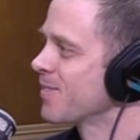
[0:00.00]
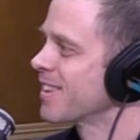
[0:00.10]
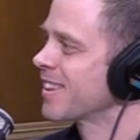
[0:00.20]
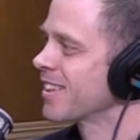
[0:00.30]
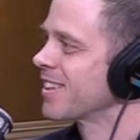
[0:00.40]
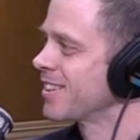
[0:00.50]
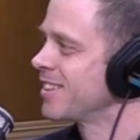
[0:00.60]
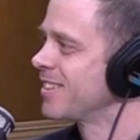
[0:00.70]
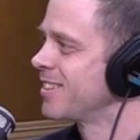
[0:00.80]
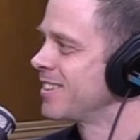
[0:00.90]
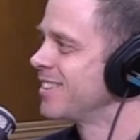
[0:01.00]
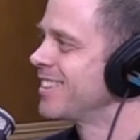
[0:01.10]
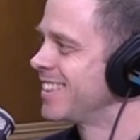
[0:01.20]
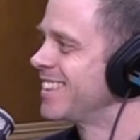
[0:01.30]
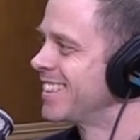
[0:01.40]

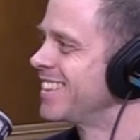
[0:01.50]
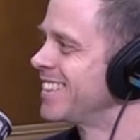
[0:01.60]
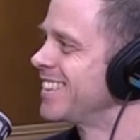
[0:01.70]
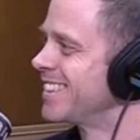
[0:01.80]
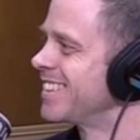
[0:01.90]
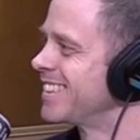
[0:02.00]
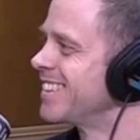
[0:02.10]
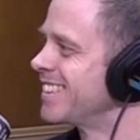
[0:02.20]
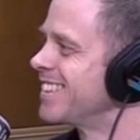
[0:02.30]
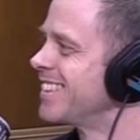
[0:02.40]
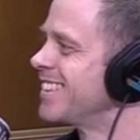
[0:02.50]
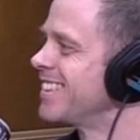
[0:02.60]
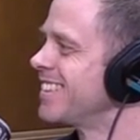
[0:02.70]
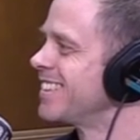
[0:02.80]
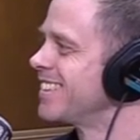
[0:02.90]

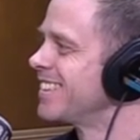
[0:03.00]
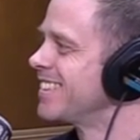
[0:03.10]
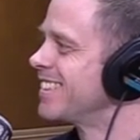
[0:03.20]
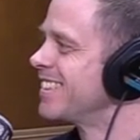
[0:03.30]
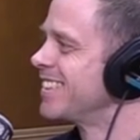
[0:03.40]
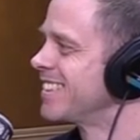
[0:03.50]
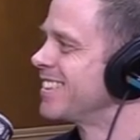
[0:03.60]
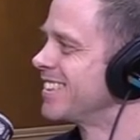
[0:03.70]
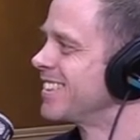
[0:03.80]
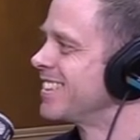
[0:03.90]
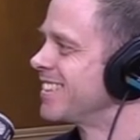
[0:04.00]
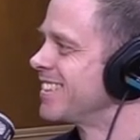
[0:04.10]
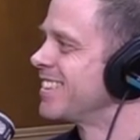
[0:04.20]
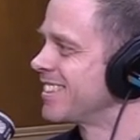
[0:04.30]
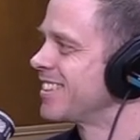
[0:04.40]

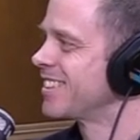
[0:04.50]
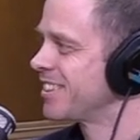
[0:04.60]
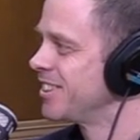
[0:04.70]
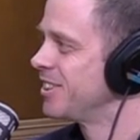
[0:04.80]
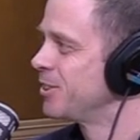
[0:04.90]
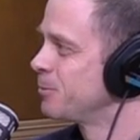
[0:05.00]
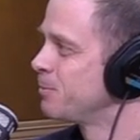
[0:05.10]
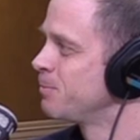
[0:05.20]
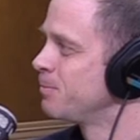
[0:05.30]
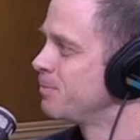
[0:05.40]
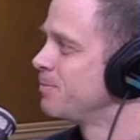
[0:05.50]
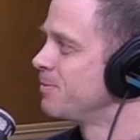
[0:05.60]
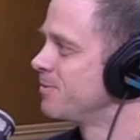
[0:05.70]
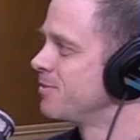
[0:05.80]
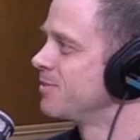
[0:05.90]

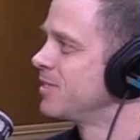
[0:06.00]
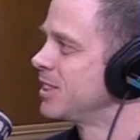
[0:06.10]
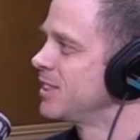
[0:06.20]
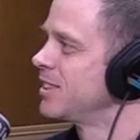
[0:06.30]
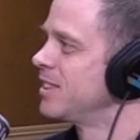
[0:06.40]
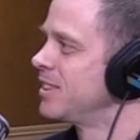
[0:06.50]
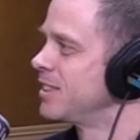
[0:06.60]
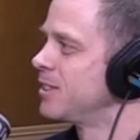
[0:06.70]
The person shown says nothing.